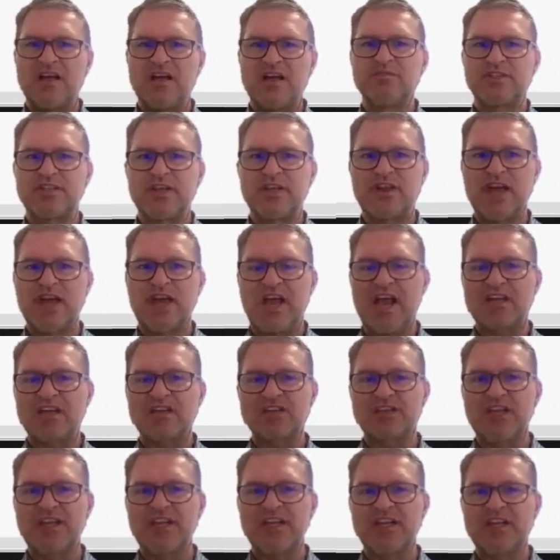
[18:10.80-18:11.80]
So they
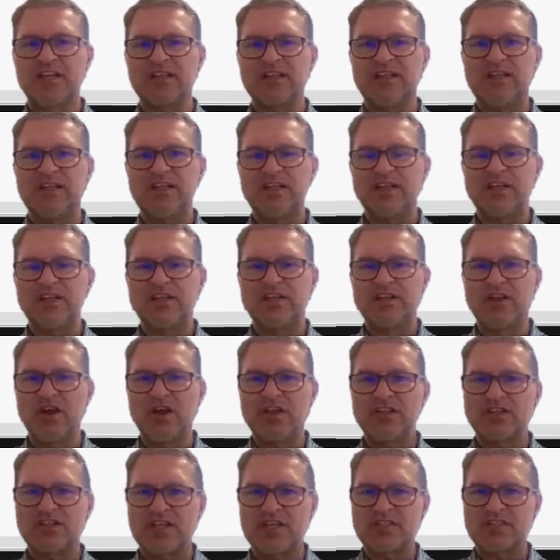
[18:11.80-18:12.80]
actually,
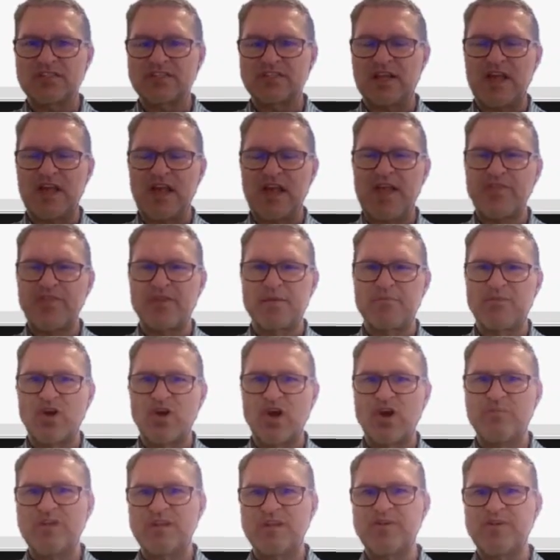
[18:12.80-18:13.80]
not just at the
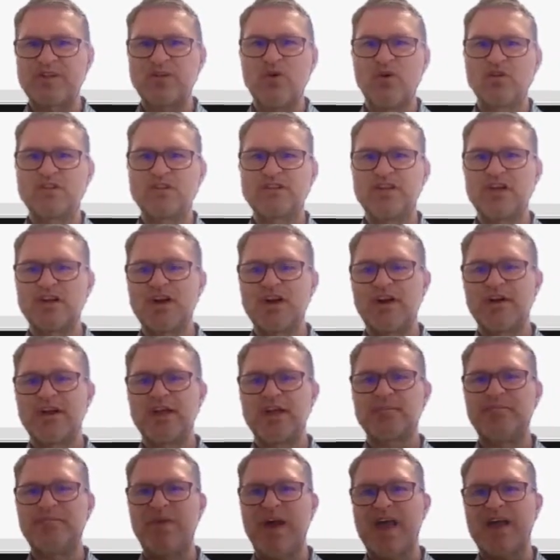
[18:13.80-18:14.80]
moment, but also
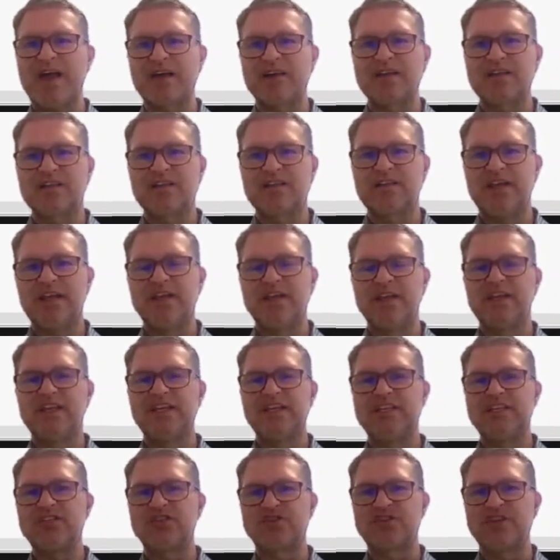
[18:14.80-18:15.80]
going back in the
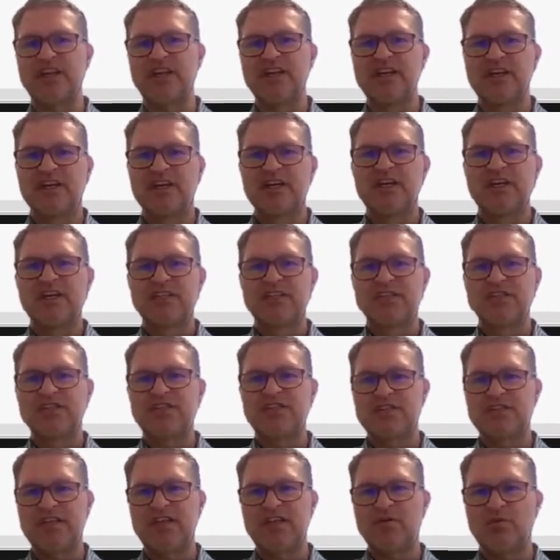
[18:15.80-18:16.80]
history to
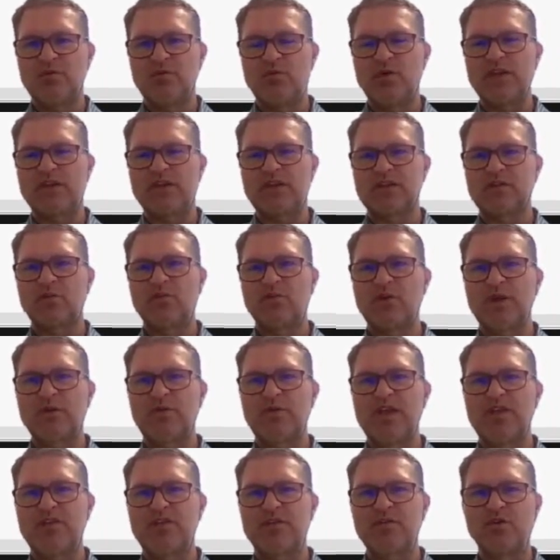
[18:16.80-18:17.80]
see what
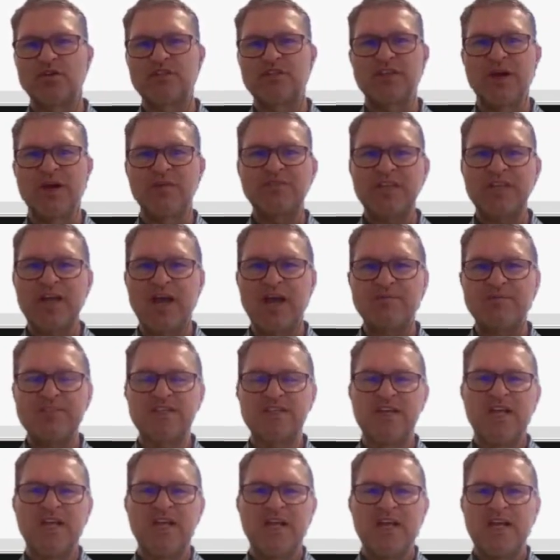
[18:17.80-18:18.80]
we thought.
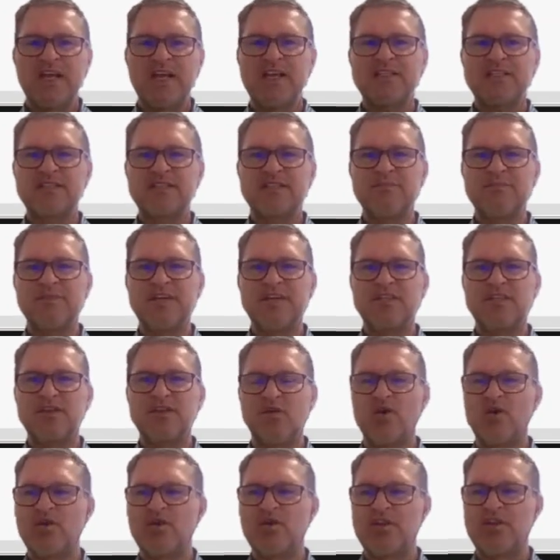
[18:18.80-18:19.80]
Sometimes estimate
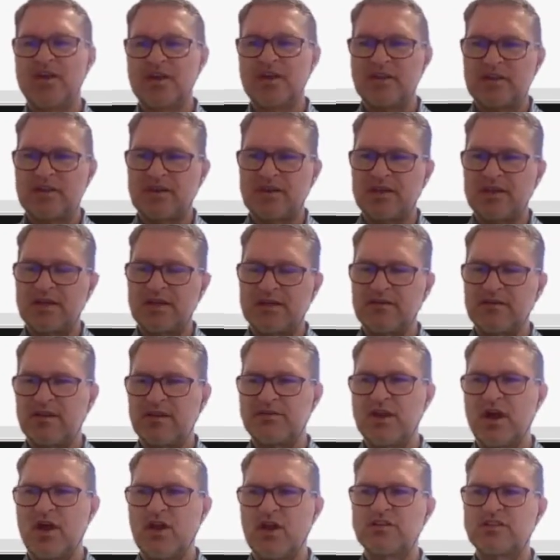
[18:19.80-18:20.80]
or the
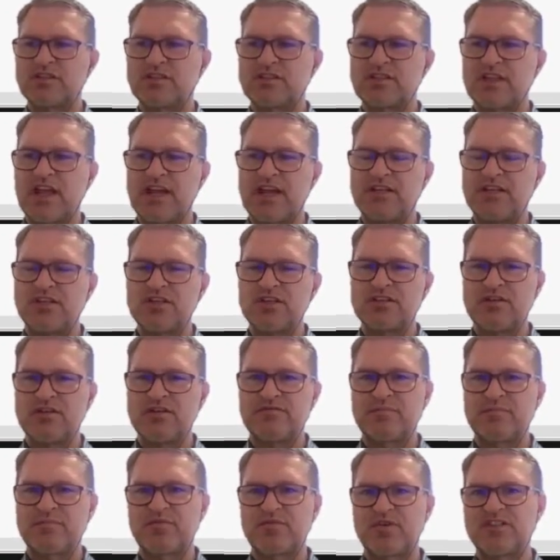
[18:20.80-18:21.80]
whole stages of
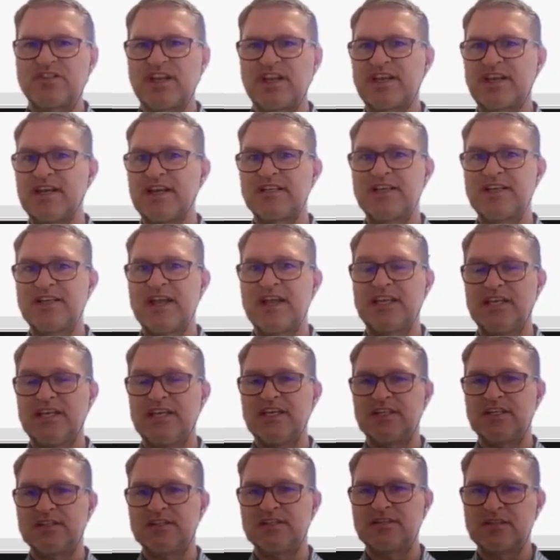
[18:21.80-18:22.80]
a project can take
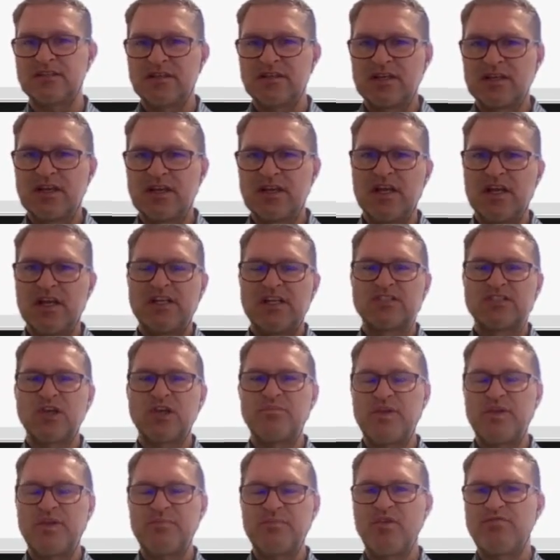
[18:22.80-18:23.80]
years. So
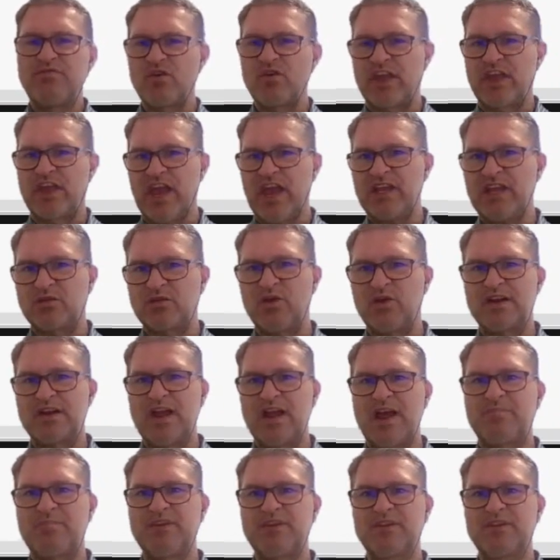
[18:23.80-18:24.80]
people forget what
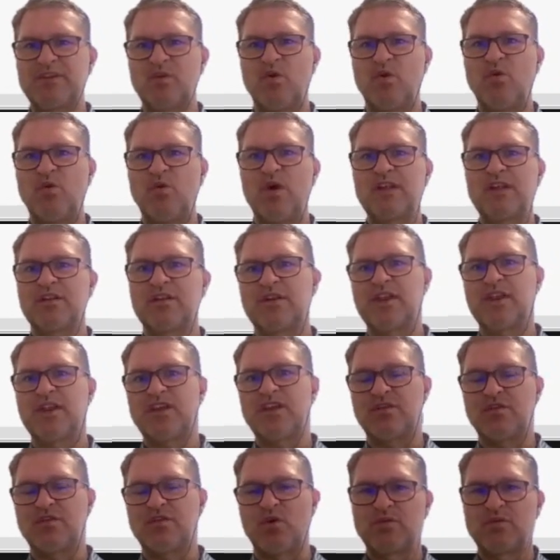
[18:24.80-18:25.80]
happened or what their
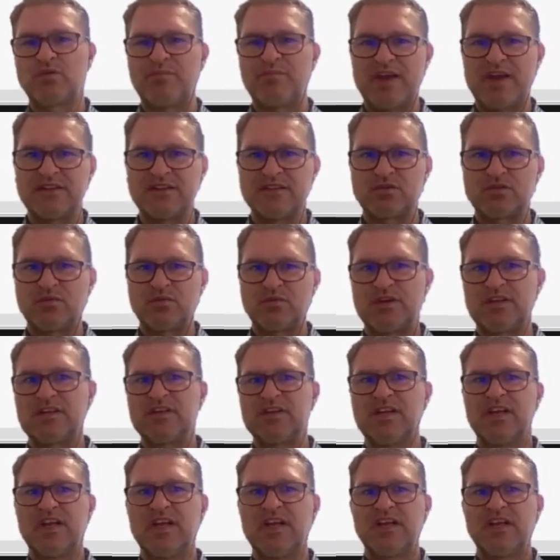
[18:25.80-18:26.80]
thought patterns were,
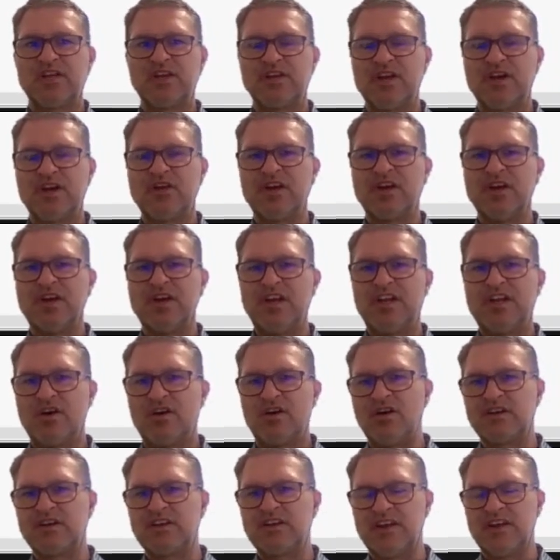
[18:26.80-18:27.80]
you know, earlier
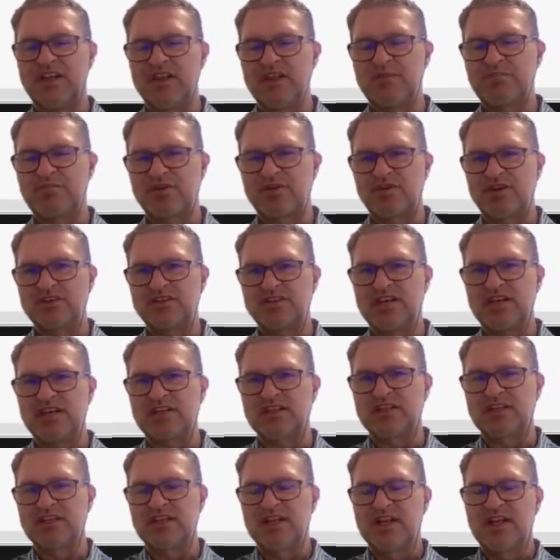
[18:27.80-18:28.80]
on in the
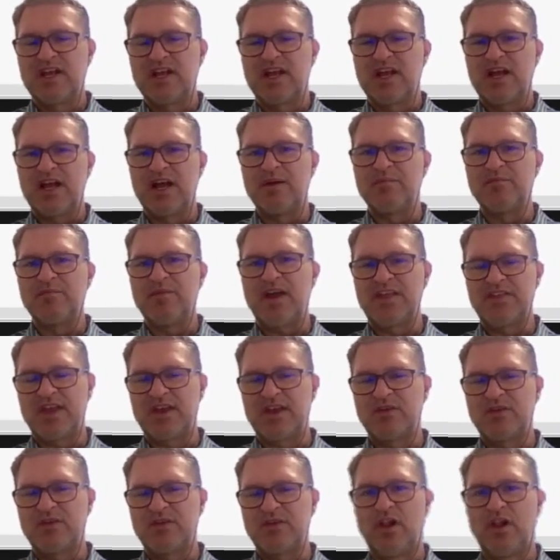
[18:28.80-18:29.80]
project. And
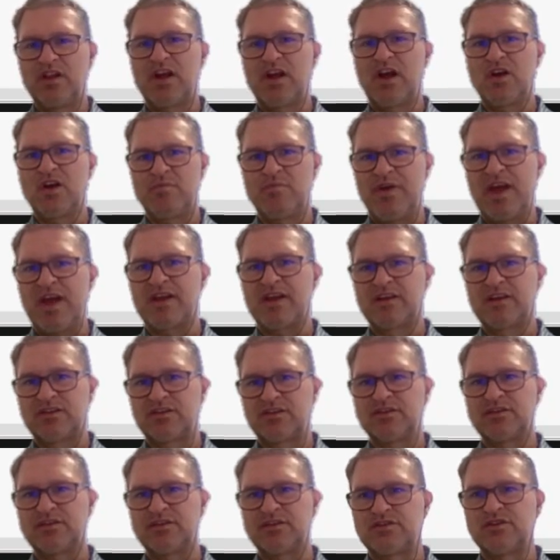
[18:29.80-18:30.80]
they will go back
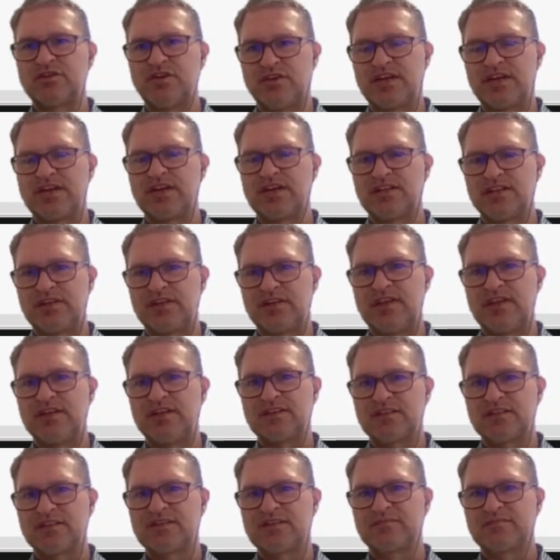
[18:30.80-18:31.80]
to look at it,
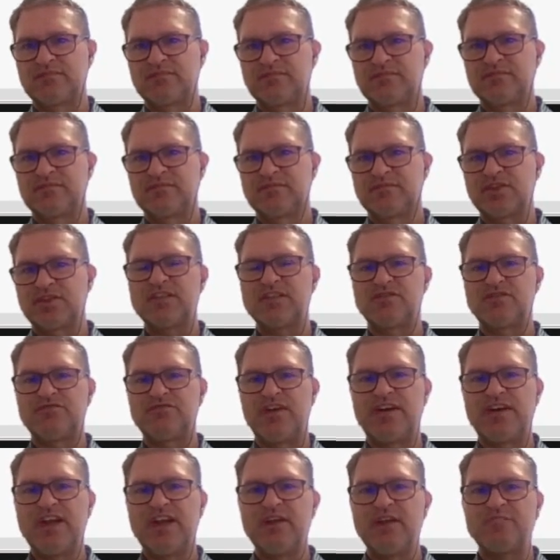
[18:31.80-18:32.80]
yes. So it's
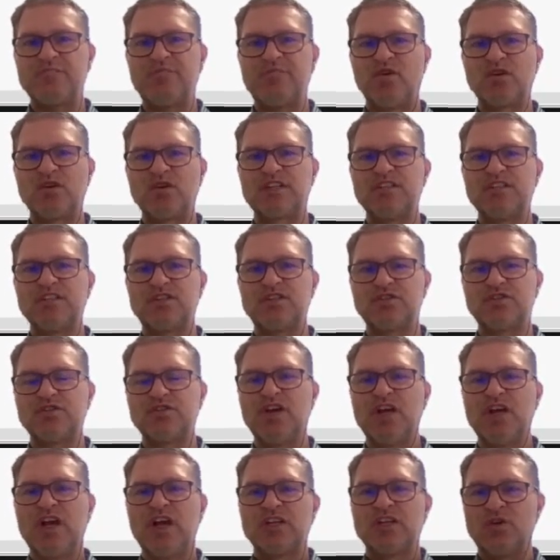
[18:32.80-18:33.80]
very important
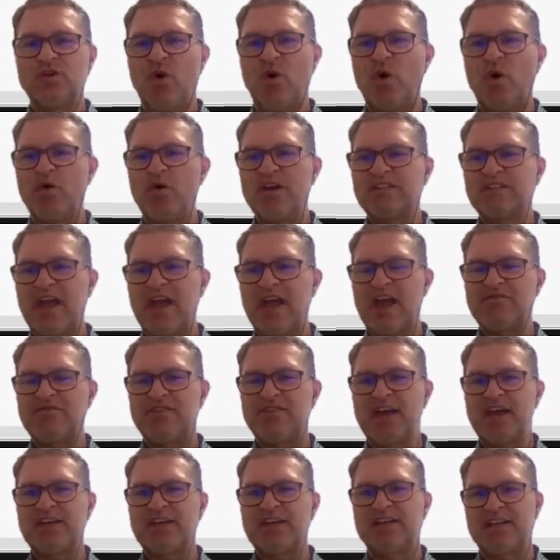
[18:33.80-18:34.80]
to always
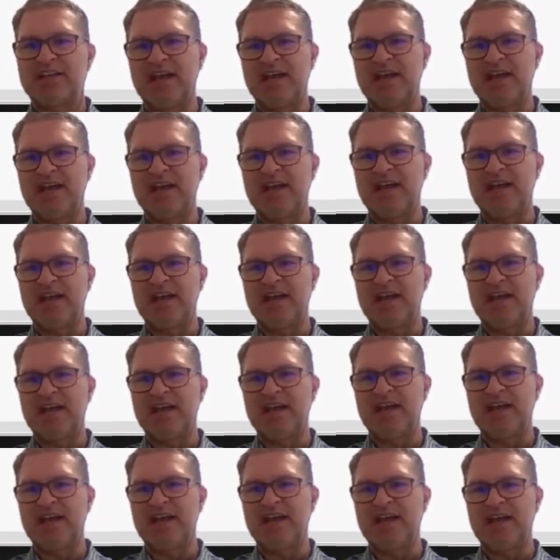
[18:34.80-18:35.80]
have that data still
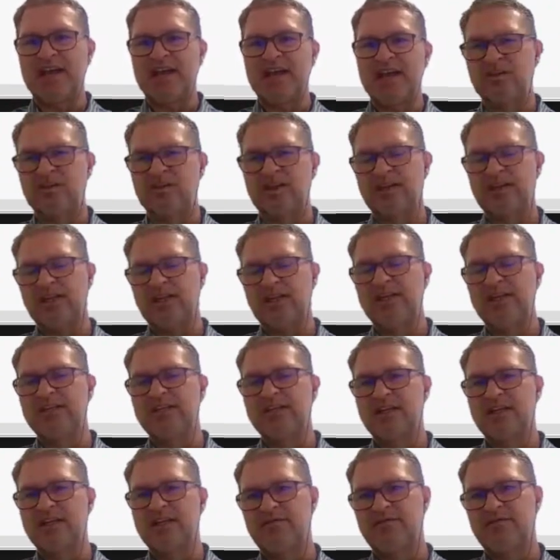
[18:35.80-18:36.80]
available and
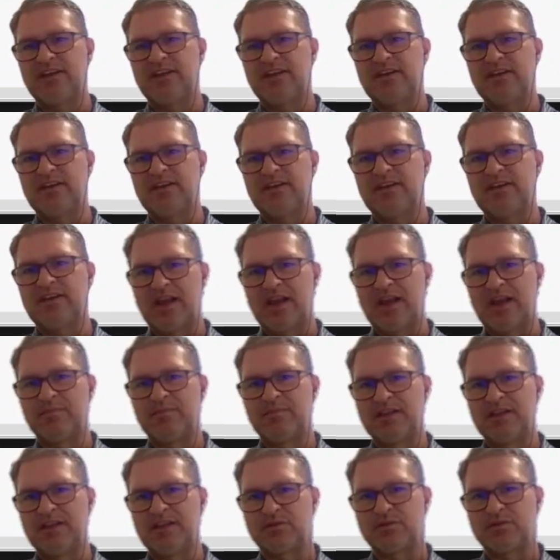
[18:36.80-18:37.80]
easily
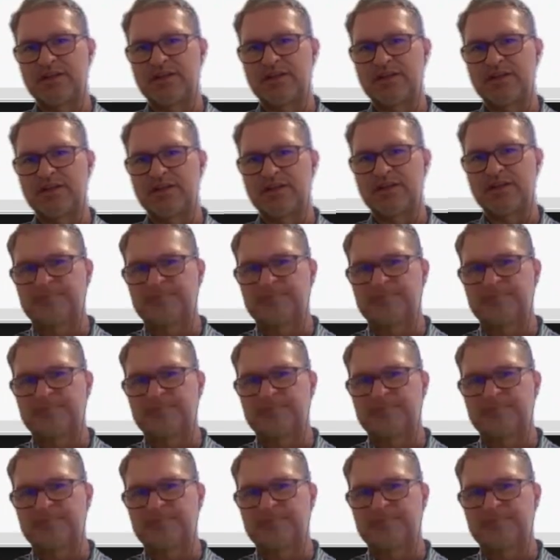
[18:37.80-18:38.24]
available as well.